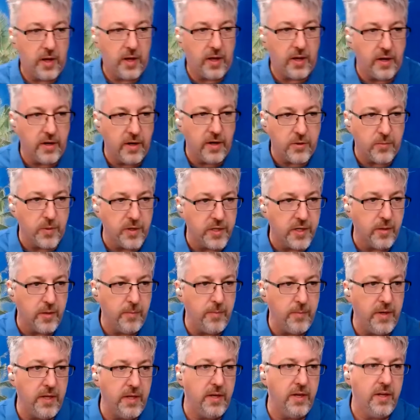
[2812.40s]
Had another one
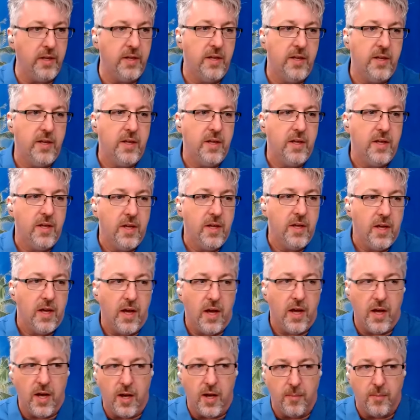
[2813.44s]
come in.
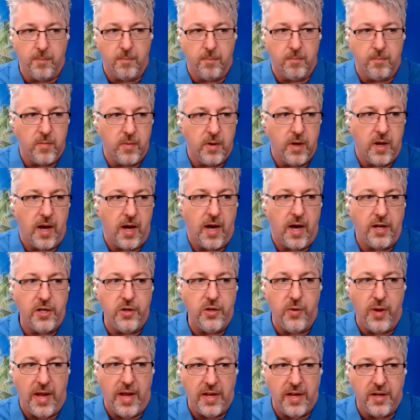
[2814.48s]
Um, how do
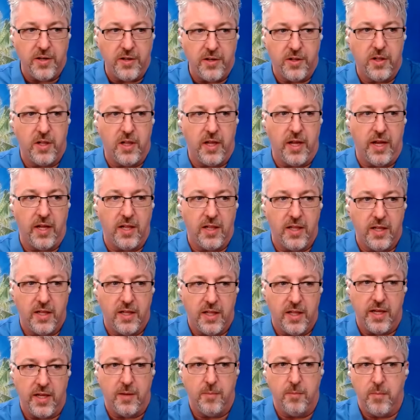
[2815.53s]
you handle
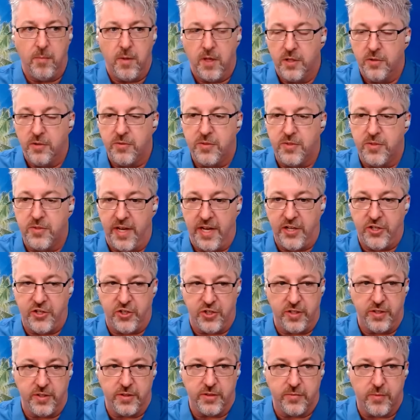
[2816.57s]
LLM
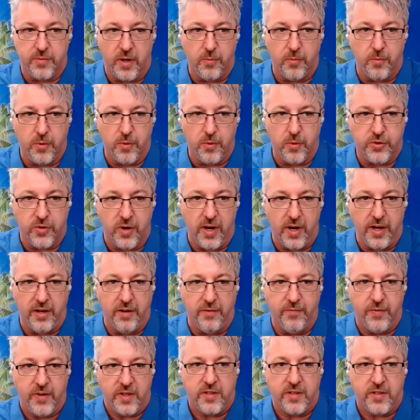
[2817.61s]
hallucinations? Right, we're trying to
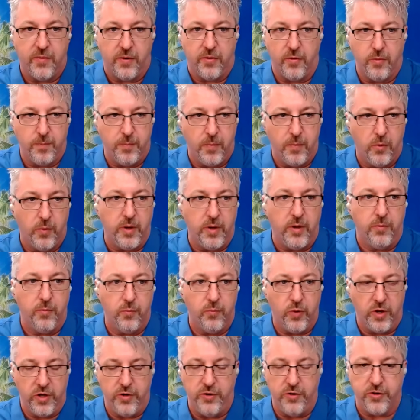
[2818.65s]
fix vulner when
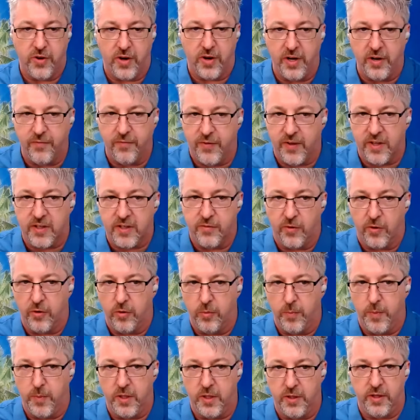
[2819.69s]
when you're trying to fix
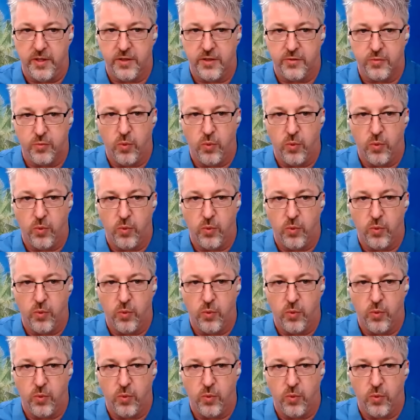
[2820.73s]
vulnerabilities.